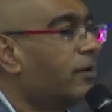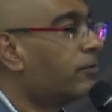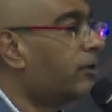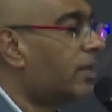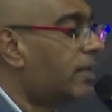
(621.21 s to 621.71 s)

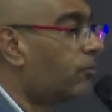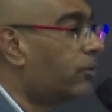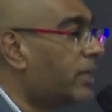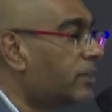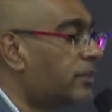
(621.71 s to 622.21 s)
really
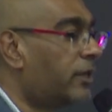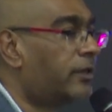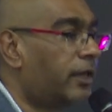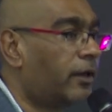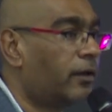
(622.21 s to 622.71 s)

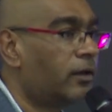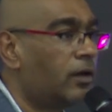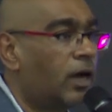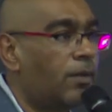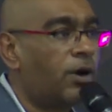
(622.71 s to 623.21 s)
rethinking
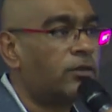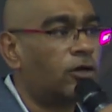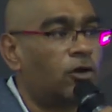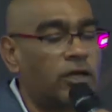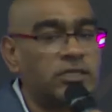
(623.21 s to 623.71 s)
about the
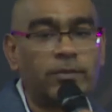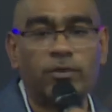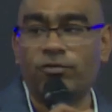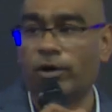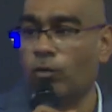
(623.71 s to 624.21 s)
concept
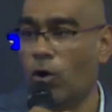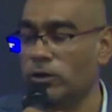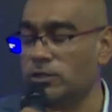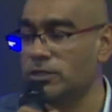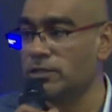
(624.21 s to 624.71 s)
of
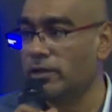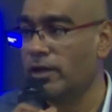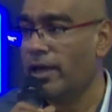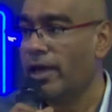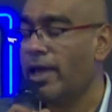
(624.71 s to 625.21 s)
rewards
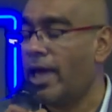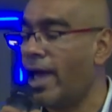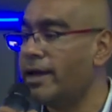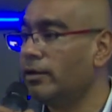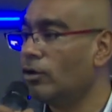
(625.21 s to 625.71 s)

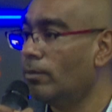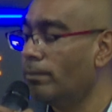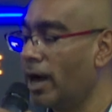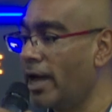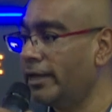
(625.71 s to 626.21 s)
and
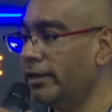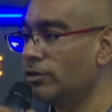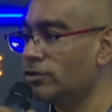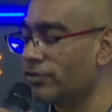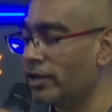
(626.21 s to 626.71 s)
combining
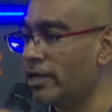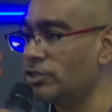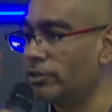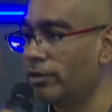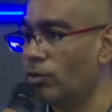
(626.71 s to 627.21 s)
those
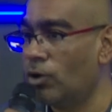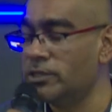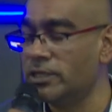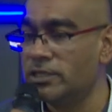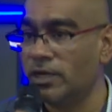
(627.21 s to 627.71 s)
financial
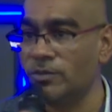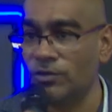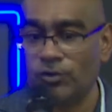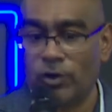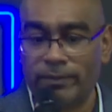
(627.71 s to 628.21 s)
rewards in terms
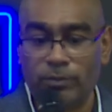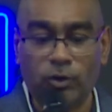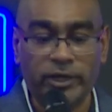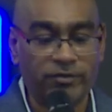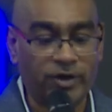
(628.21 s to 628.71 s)
of your
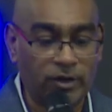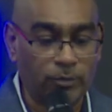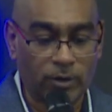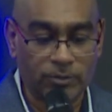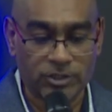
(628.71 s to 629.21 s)
employee value
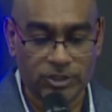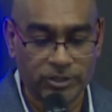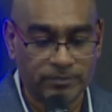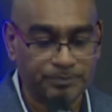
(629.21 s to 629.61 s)
proposition.